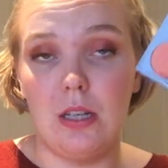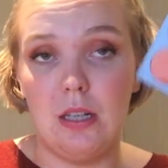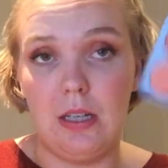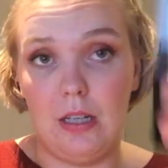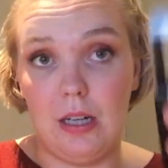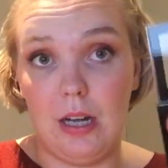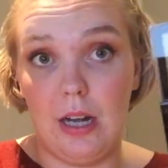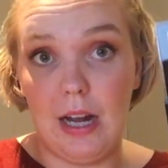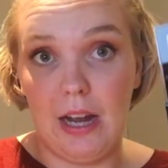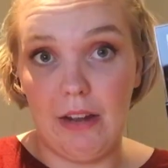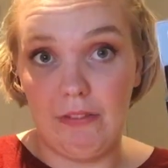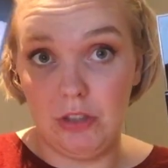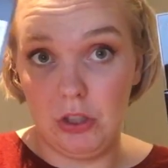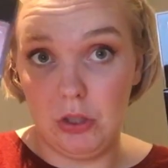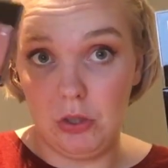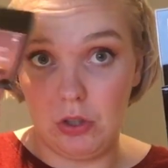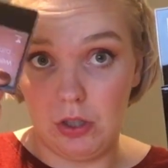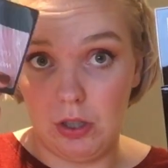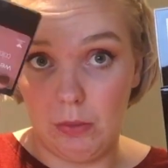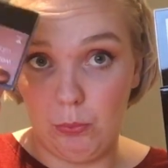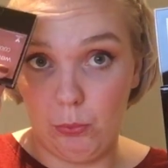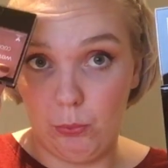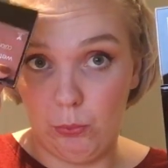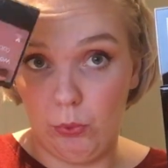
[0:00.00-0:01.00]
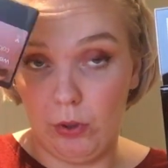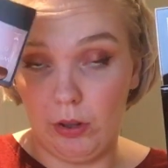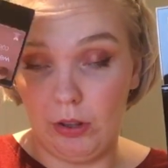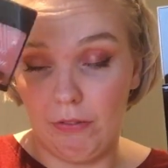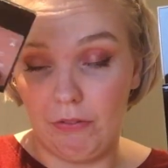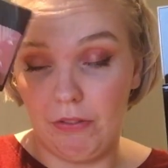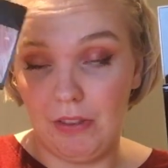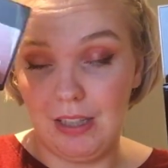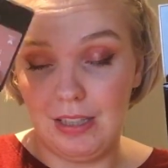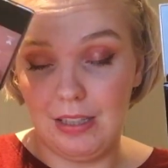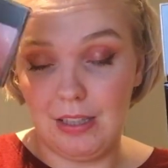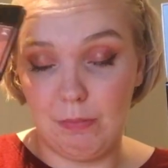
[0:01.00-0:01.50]
and I have used up one
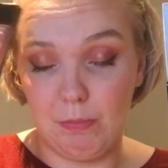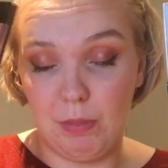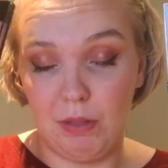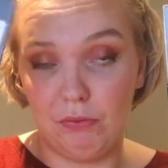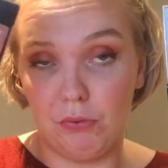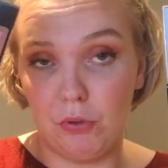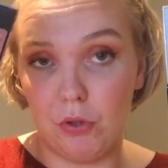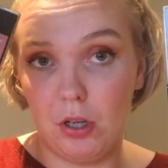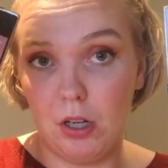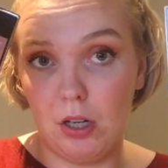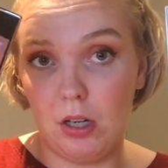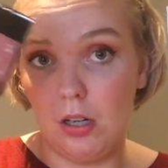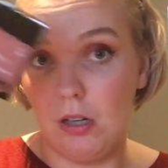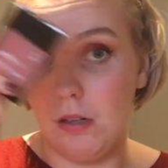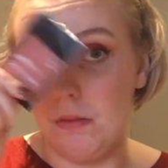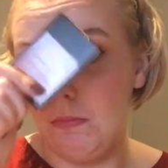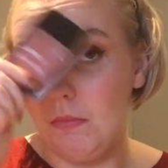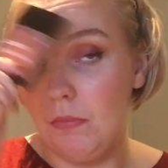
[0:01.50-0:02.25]
of these before